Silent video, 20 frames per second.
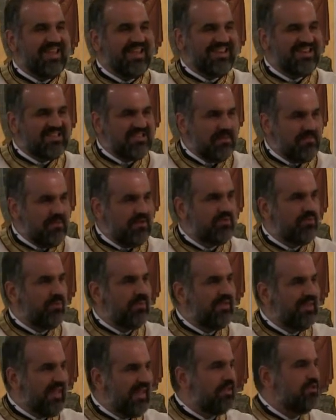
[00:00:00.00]
intimate
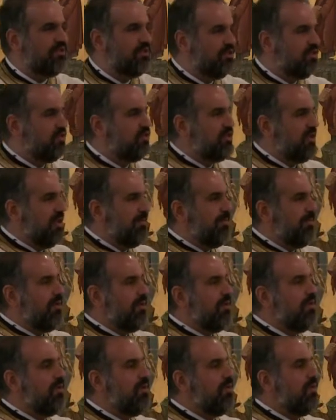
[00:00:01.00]

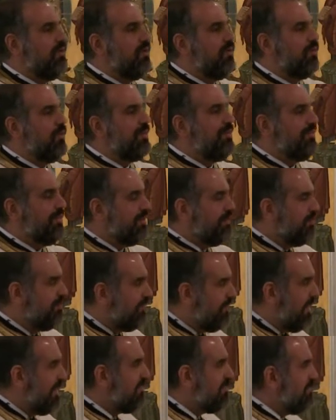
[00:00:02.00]
relationship with the
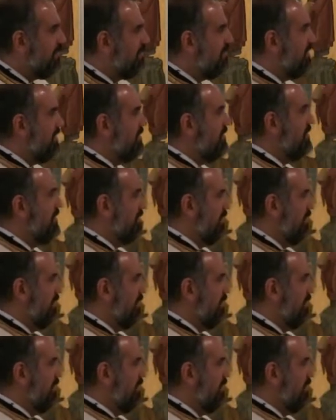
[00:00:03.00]
Creator of the